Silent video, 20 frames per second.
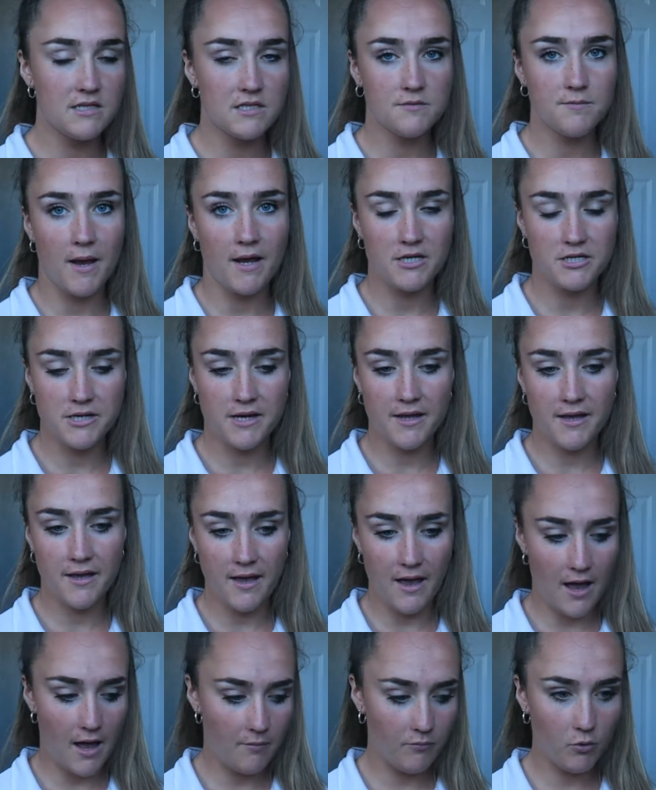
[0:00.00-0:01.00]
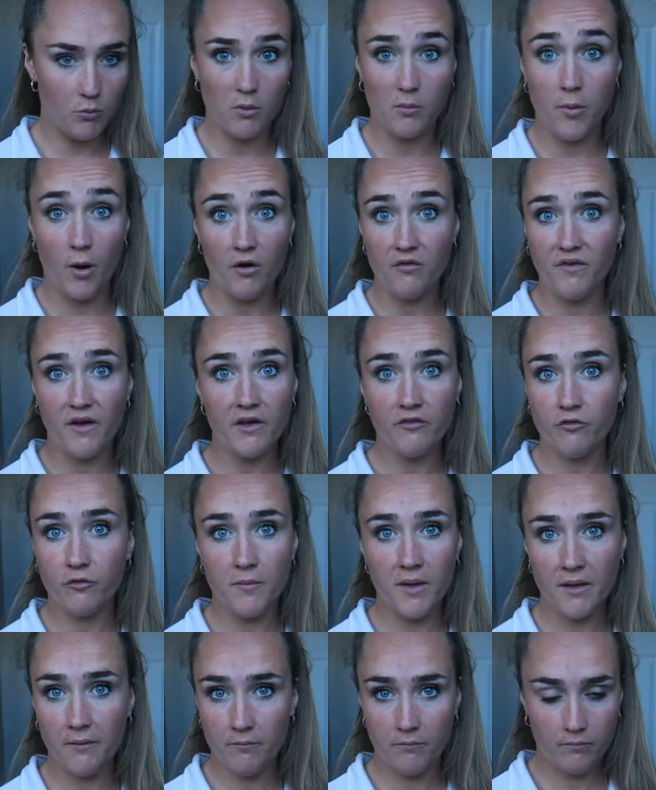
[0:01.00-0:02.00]
especially, they were perfect for
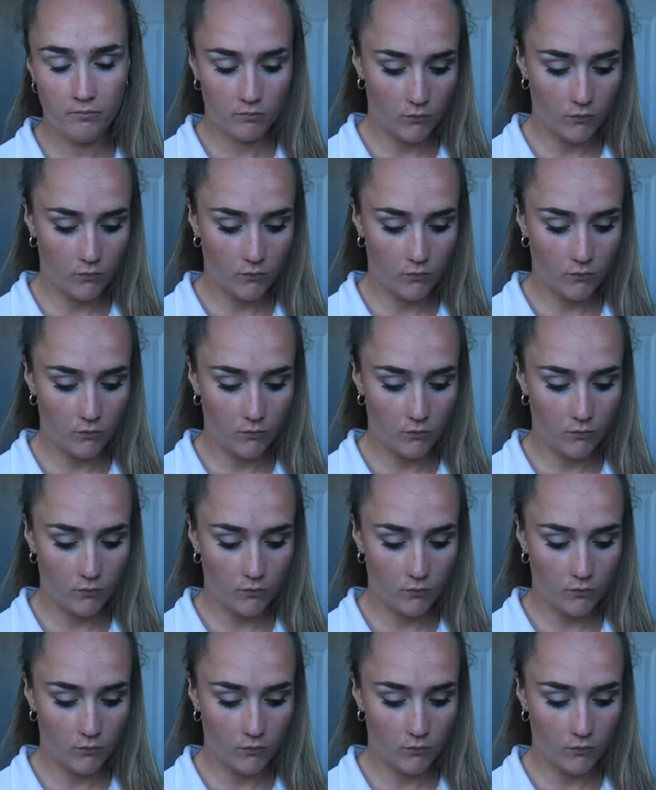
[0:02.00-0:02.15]
me.